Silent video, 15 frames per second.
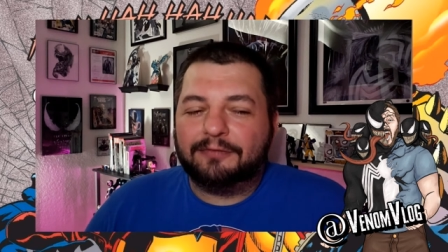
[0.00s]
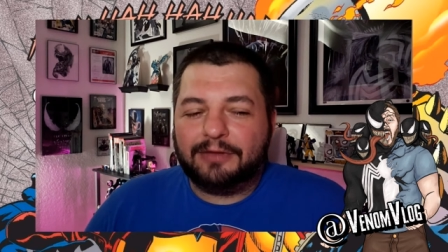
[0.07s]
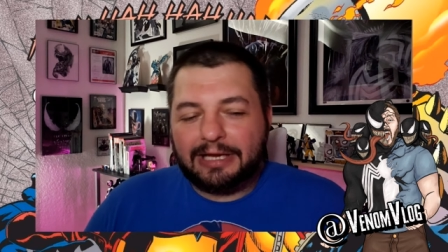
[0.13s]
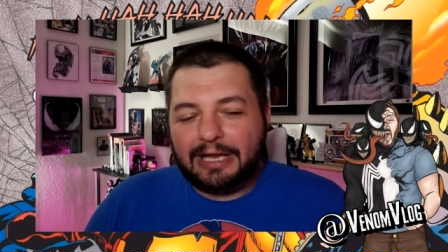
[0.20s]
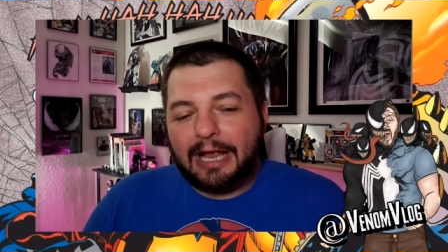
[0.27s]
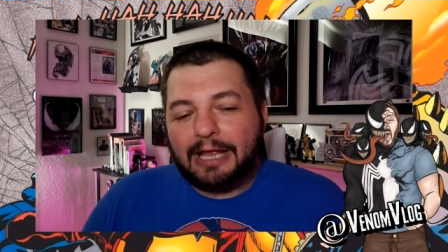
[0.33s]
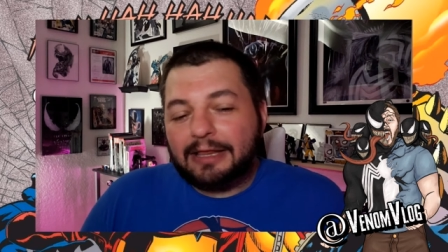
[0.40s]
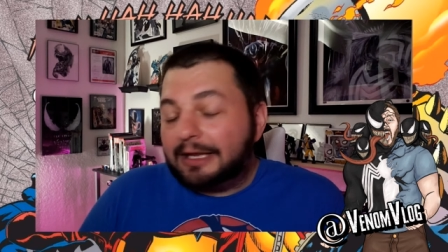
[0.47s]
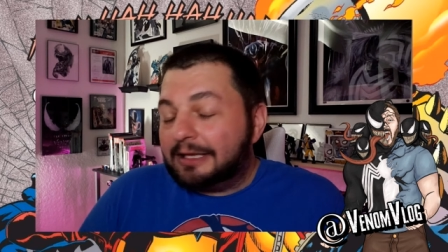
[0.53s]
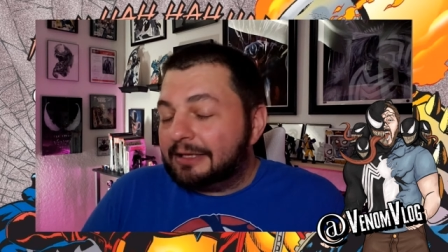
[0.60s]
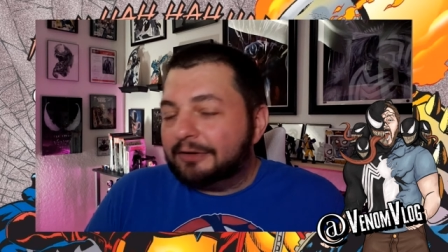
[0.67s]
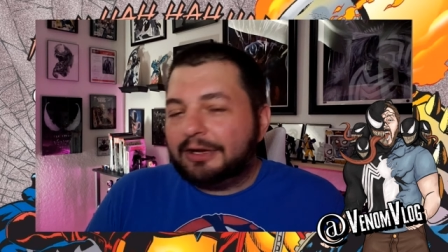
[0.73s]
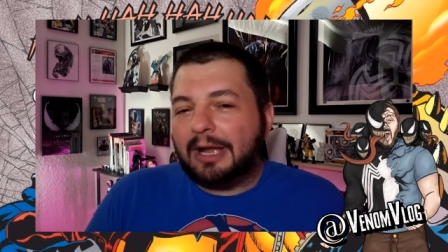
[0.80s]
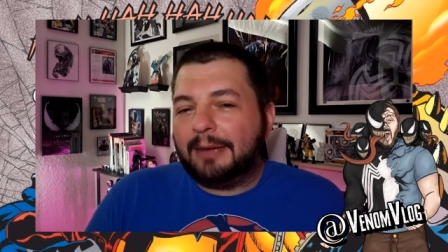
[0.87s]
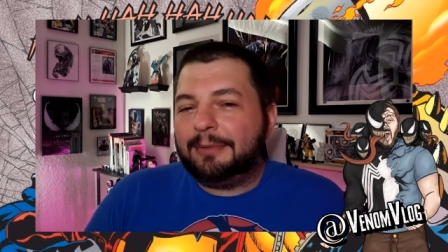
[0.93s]
Like I like
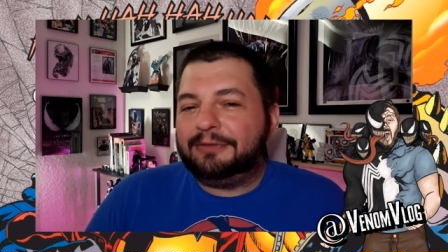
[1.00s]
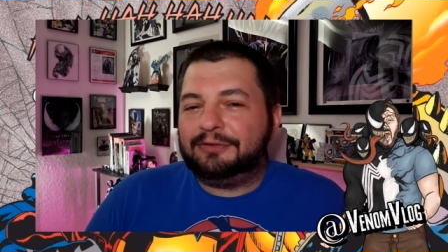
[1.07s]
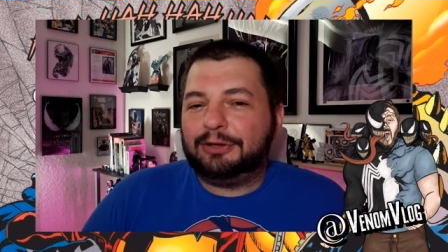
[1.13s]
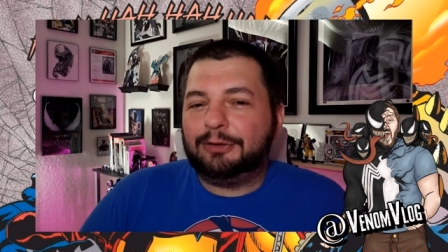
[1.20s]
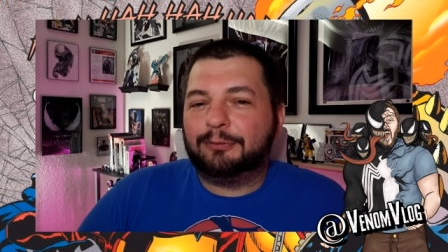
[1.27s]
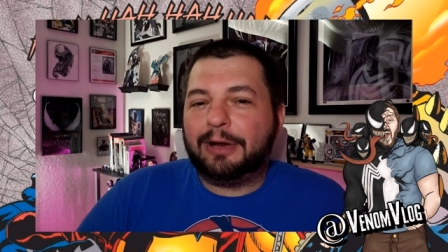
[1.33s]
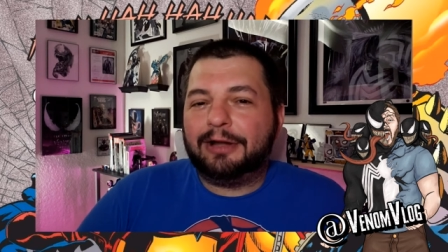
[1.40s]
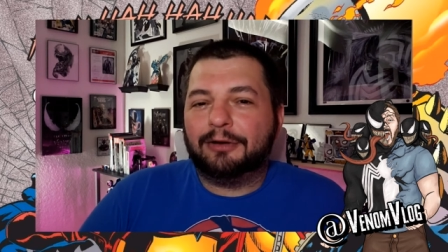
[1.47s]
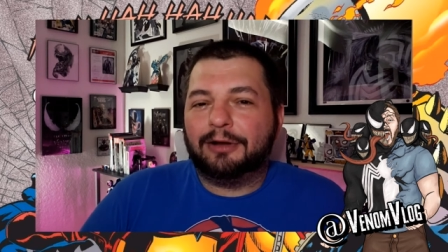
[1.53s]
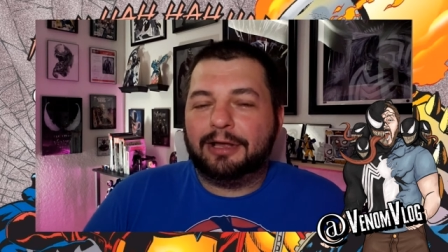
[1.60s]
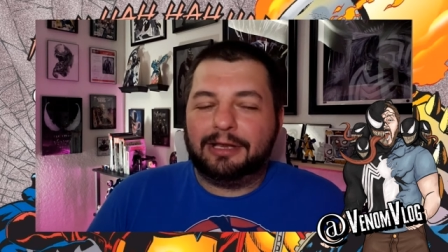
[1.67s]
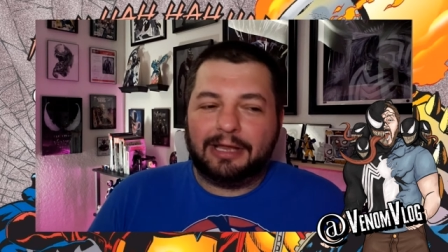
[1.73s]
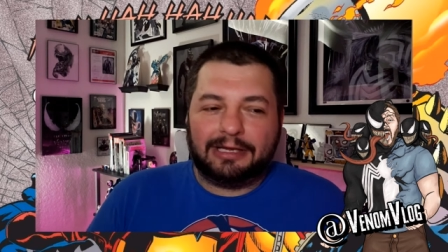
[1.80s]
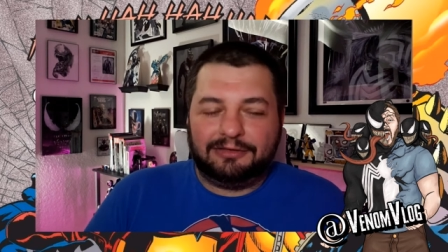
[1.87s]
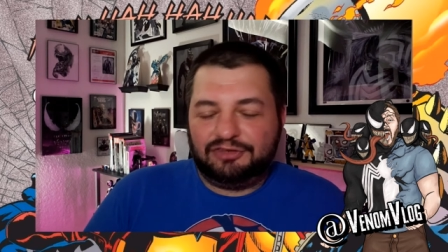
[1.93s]
Larry Hama; he's a good writer
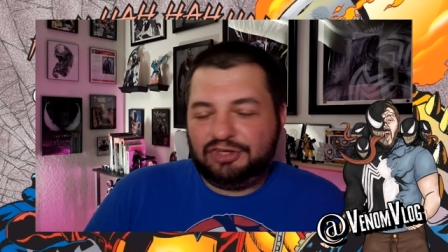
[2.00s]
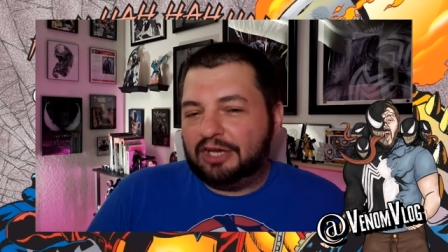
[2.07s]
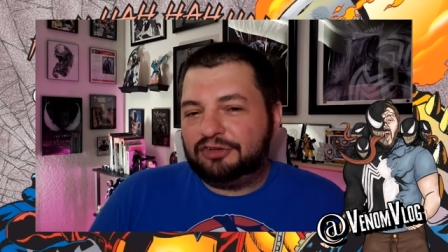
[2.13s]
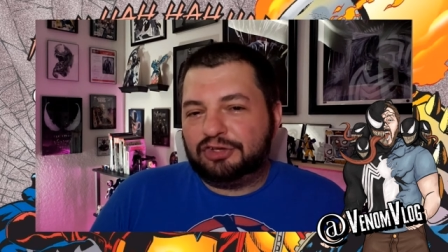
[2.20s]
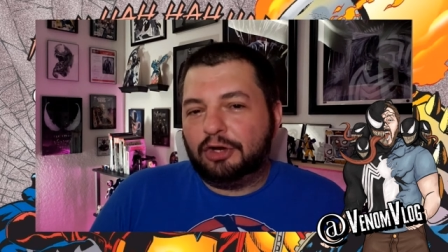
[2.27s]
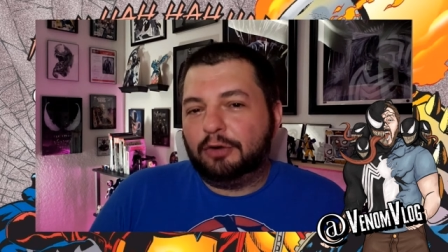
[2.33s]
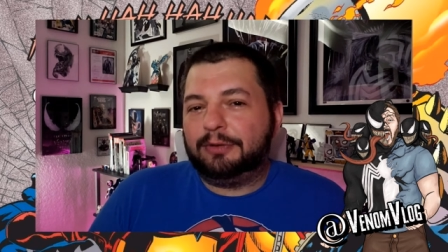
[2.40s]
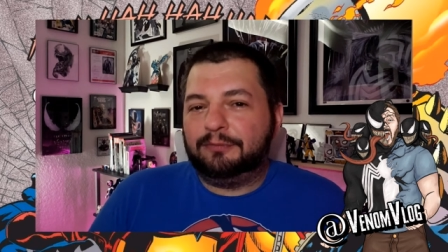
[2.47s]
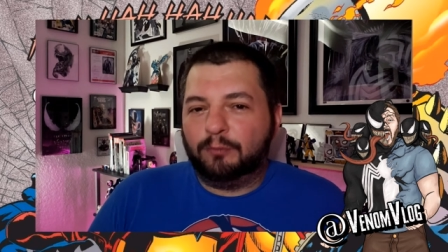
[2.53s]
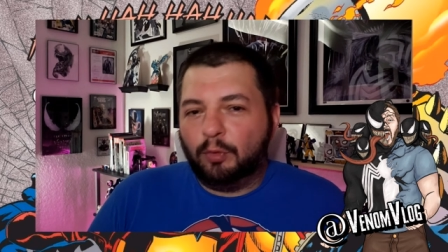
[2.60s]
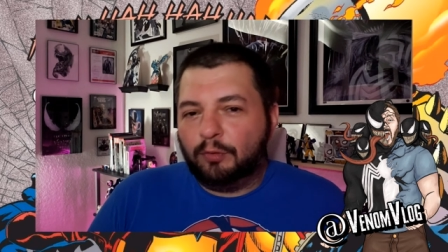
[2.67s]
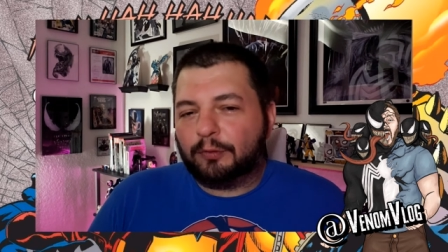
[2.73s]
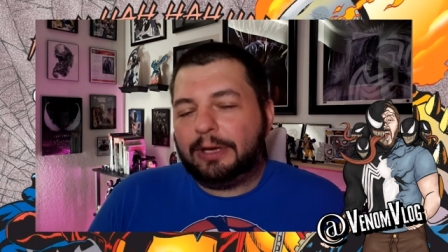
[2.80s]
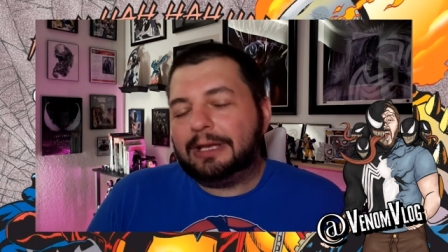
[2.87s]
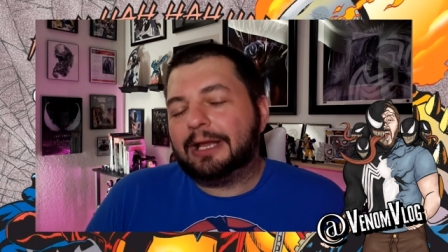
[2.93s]
on like GI Joe and Wolverine.